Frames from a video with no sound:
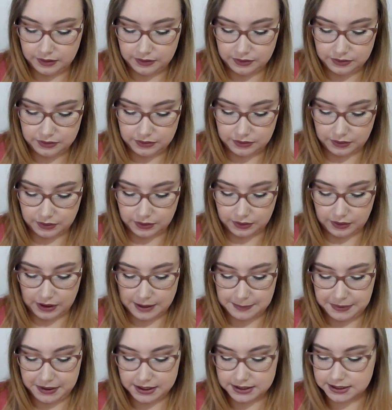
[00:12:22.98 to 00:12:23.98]
So I
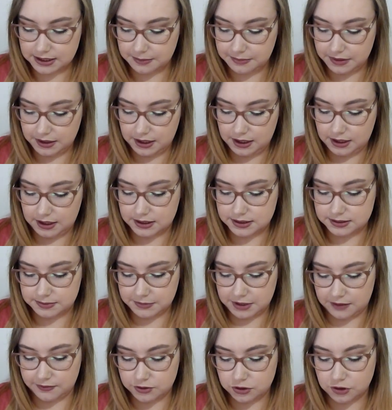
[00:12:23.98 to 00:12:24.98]
picked up the custom
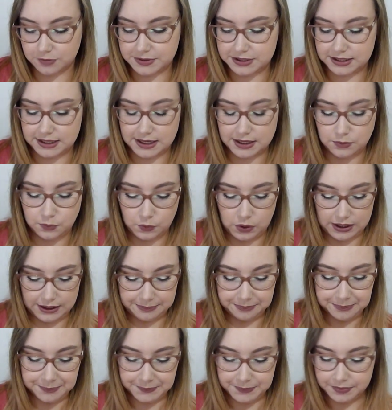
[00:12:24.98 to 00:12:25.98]
cover drops in
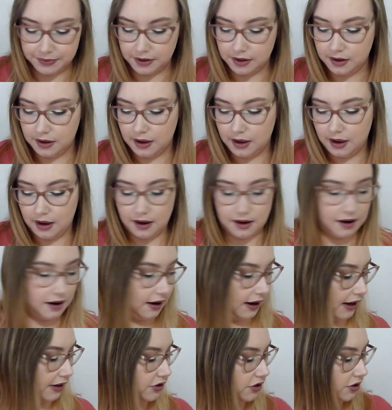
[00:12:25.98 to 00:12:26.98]
N1.
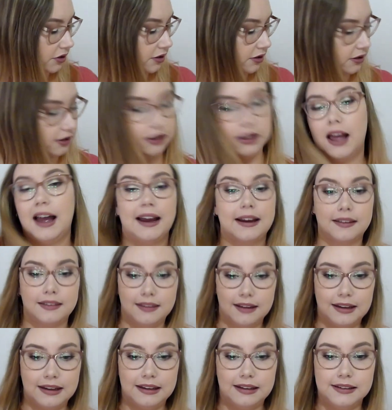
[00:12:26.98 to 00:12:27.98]
I just like
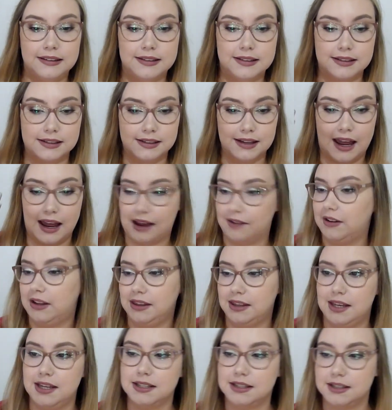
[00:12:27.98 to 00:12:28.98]
these, having
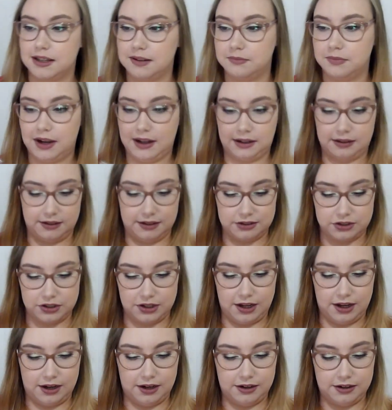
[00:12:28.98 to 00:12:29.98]
these in my collection,
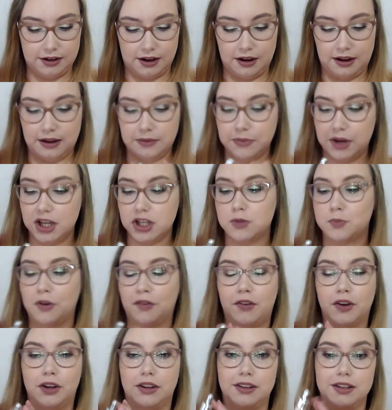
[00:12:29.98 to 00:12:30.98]
and I much
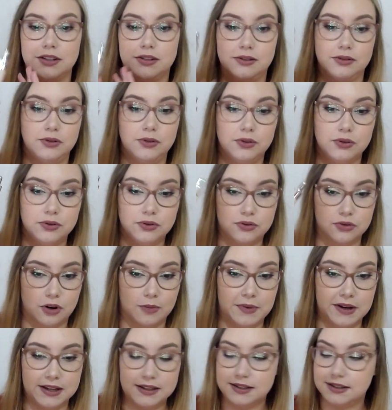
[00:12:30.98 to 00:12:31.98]
prefer this new
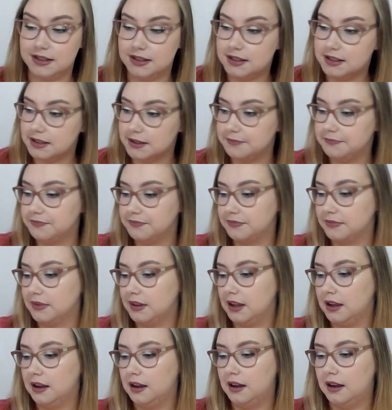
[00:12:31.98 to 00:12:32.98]
dropper system.
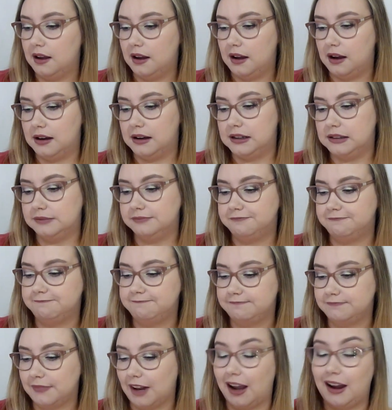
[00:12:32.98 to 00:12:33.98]
I
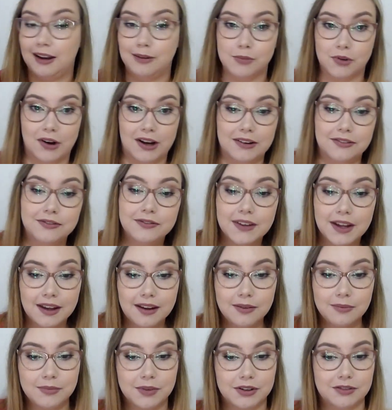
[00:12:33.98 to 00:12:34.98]
am quite
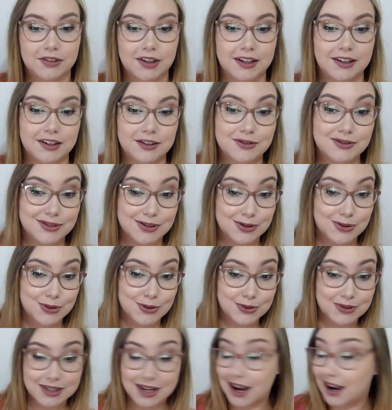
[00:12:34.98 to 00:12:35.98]
fair, most foundations are
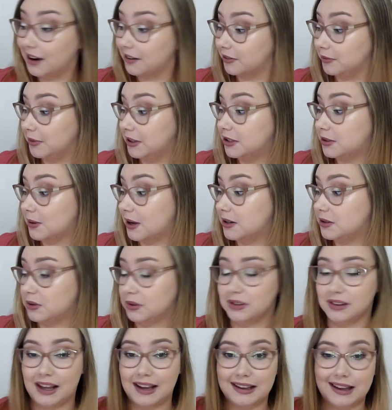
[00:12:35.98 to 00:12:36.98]
too dark for me, so I
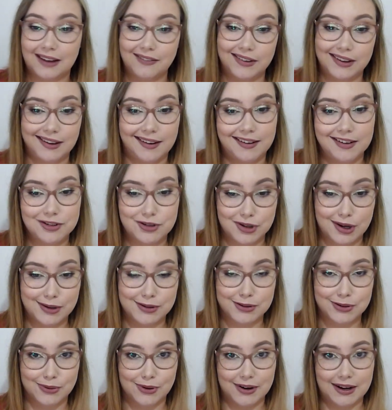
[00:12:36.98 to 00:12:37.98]
do like having an
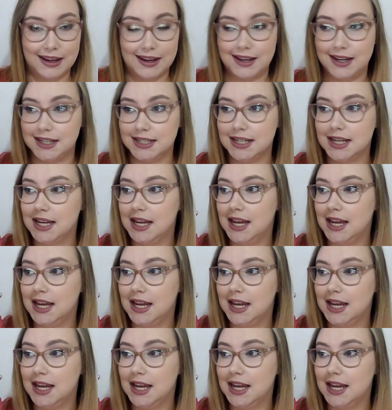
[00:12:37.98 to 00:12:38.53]
adjuster on hand,